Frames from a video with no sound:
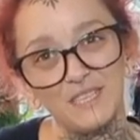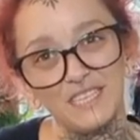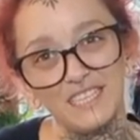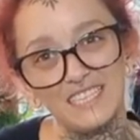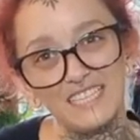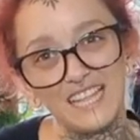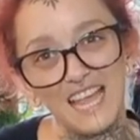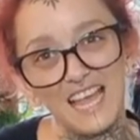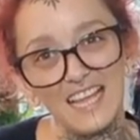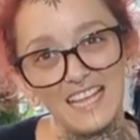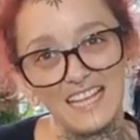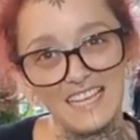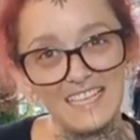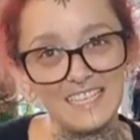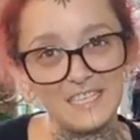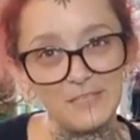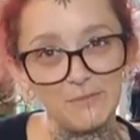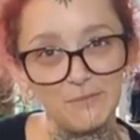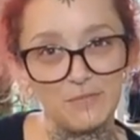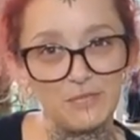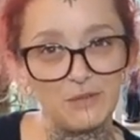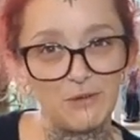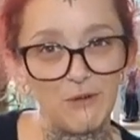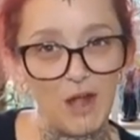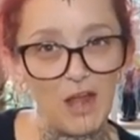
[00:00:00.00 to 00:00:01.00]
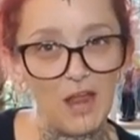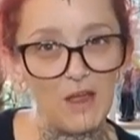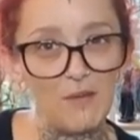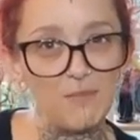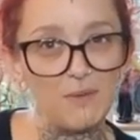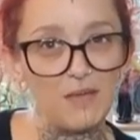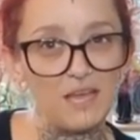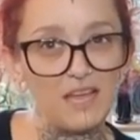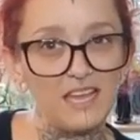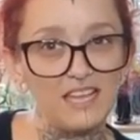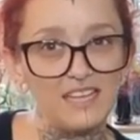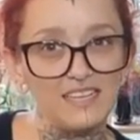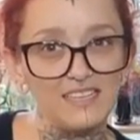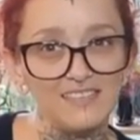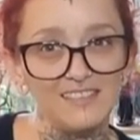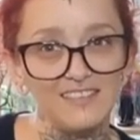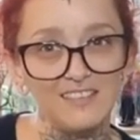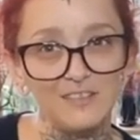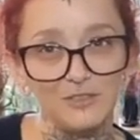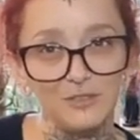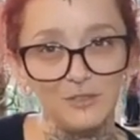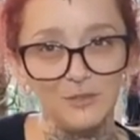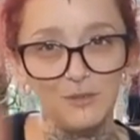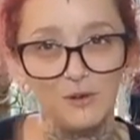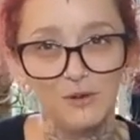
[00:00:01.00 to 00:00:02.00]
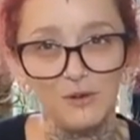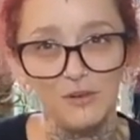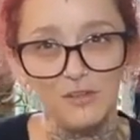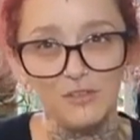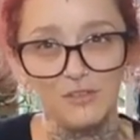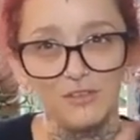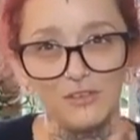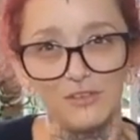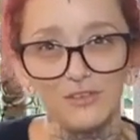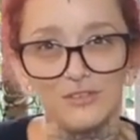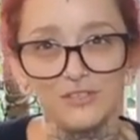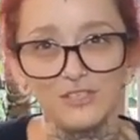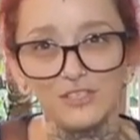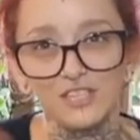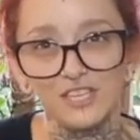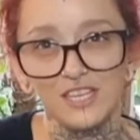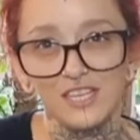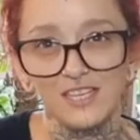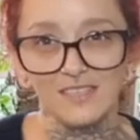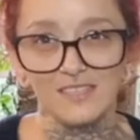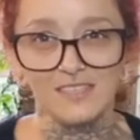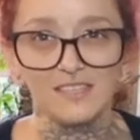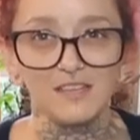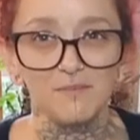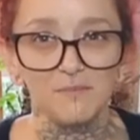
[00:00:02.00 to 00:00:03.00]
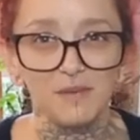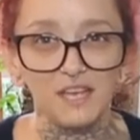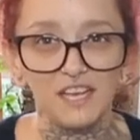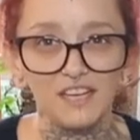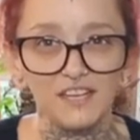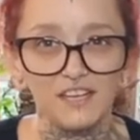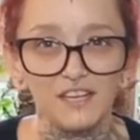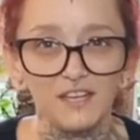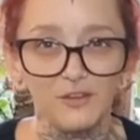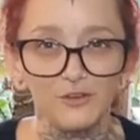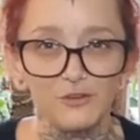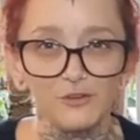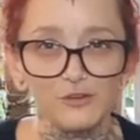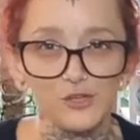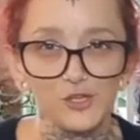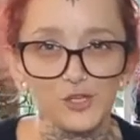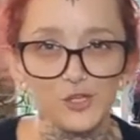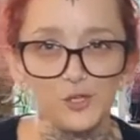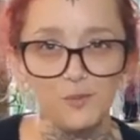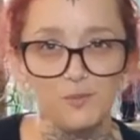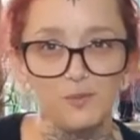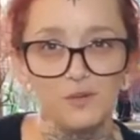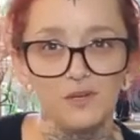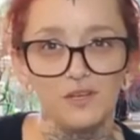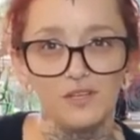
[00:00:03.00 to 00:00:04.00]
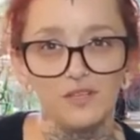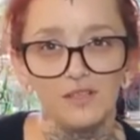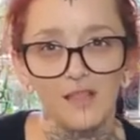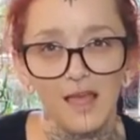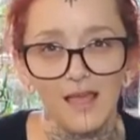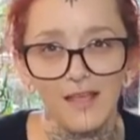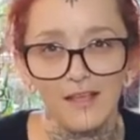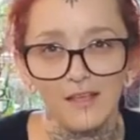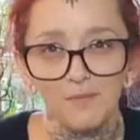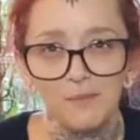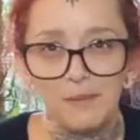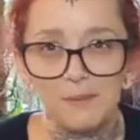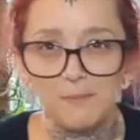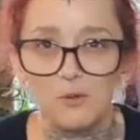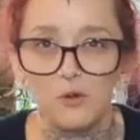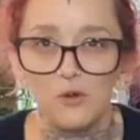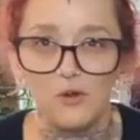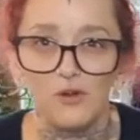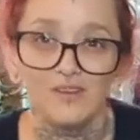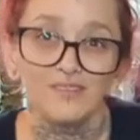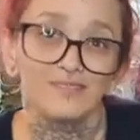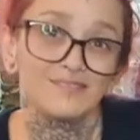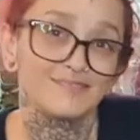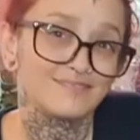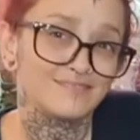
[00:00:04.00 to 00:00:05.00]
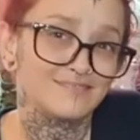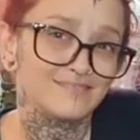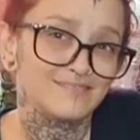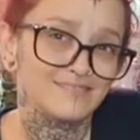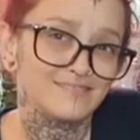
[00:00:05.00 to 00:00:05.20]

Please like and subscribe and do all of those things that make YouTube like me more.